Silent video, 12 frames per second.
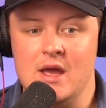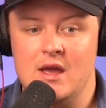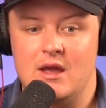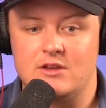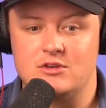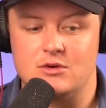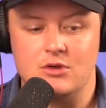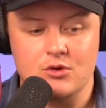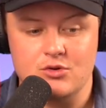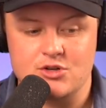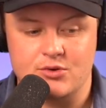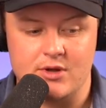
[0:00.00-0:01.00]
And so
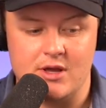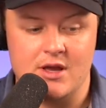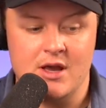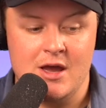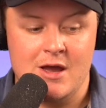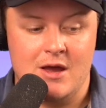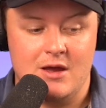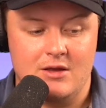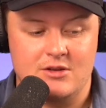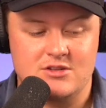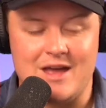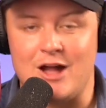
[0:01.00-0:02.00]
usually
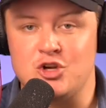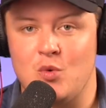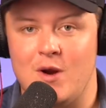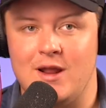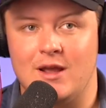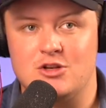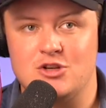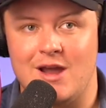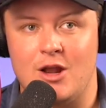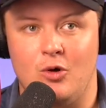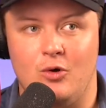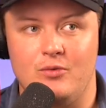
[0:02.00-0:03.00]
saturating a
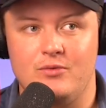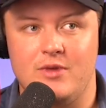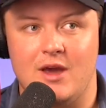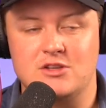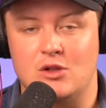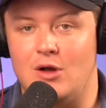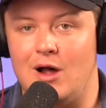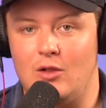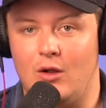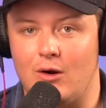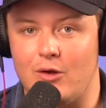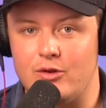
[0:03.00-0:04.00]
channel takes a lot
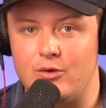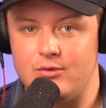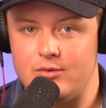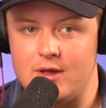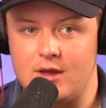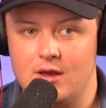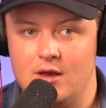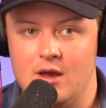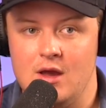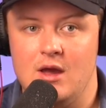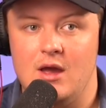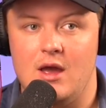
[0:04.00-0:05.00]
longer than you think.
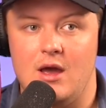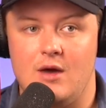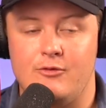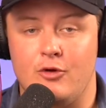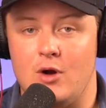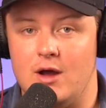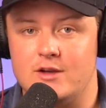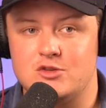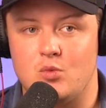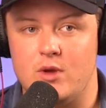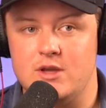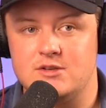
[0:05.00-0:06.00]
For us,
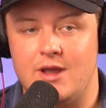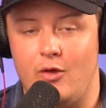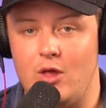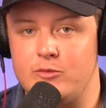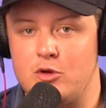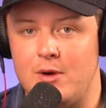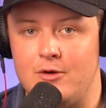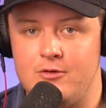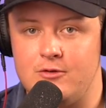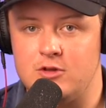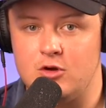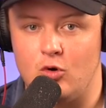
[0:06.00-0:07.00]
we scaled up to about
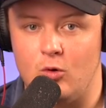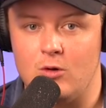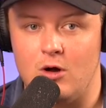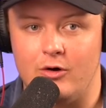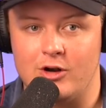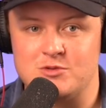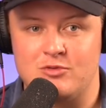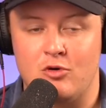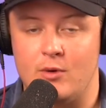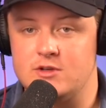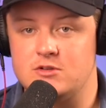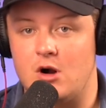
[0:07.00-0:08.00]
50 cold callers before
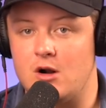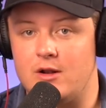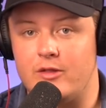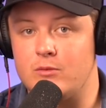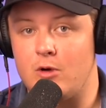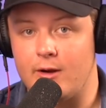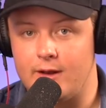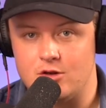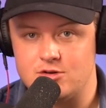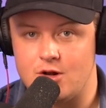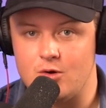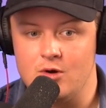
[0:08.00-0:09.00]
we started another marketing
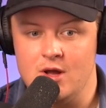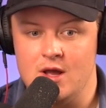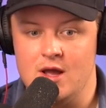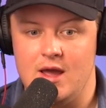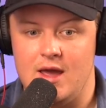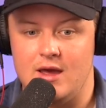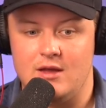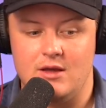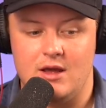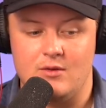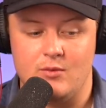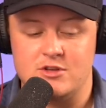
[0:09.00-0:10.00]
channel,
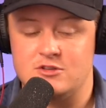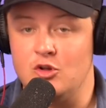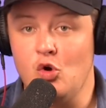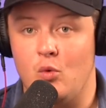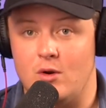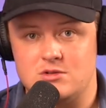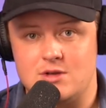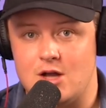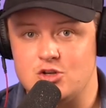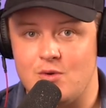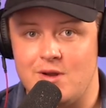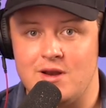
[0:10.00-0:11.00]
and we still weren't
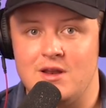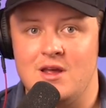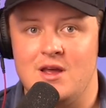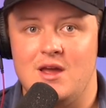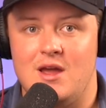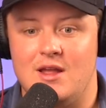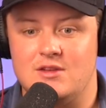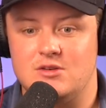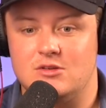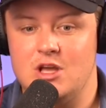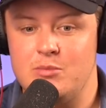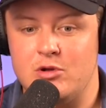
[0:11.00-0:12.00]
saturated. And so
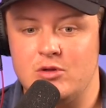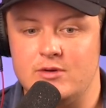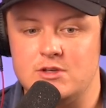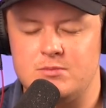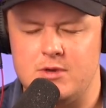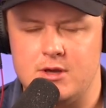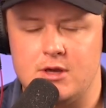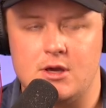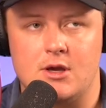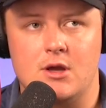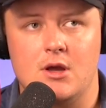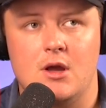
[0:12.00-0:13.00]
typically
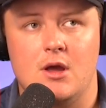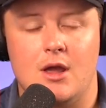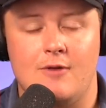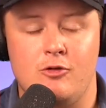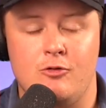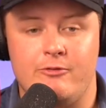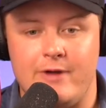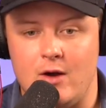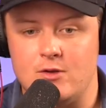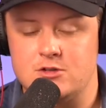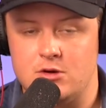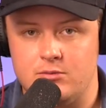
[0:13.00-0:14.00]
speaking, if you
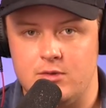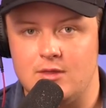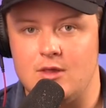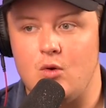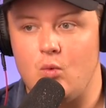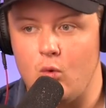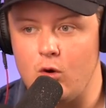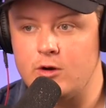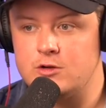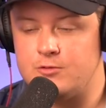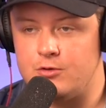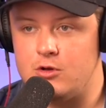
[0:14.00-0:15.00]
found something that
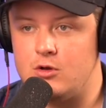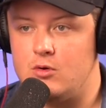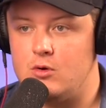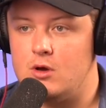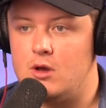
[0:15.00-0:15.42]
works for you,